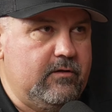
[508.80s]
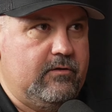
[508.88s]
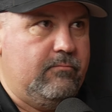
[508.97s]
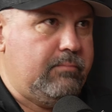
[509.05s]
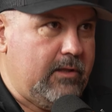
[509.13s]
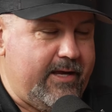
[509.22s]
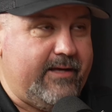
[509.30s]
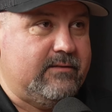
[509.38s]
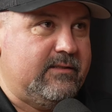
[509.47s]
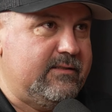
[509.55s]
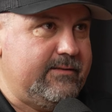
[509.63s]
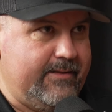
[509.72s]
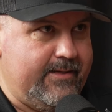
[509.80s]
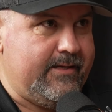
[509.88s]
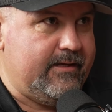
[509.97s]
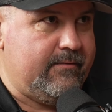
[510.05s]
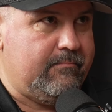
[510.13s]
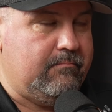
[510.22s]
You play as a
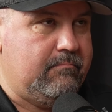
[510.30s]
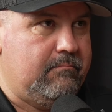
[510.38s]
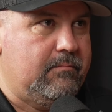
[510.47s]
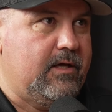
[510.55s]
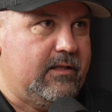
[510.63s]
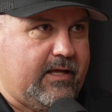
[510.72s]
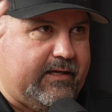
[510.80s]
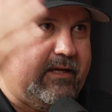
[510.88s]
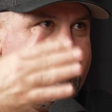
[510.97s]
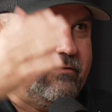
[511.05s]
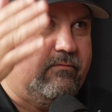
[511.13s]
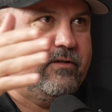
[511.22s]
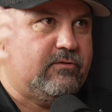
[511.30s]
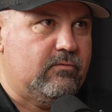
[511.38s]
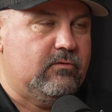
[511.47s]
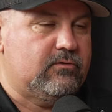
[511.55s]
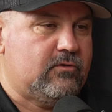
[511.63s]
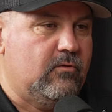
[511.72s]
team, but like
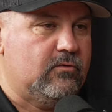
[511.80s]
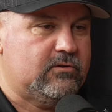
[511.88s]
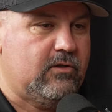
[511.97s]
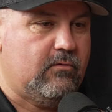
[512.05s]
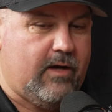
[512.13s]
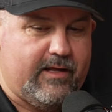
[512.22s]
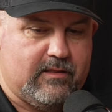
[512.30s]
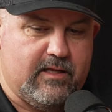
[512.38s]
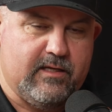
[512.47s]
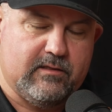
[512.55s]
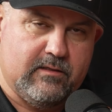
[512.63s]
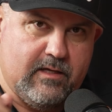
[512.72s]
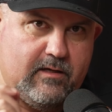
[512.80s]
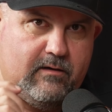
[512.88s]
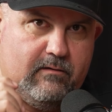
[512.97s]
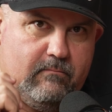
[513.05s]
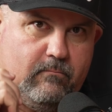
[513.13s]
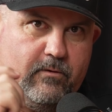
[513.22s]
individual score. So I think that
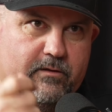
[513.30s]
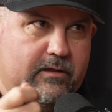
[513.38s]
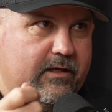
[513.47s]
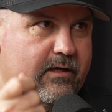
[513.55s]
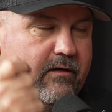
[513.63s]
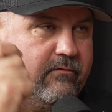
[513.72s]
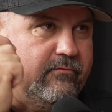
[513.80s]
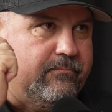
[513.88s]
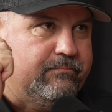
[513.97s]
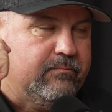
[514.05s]
with Live,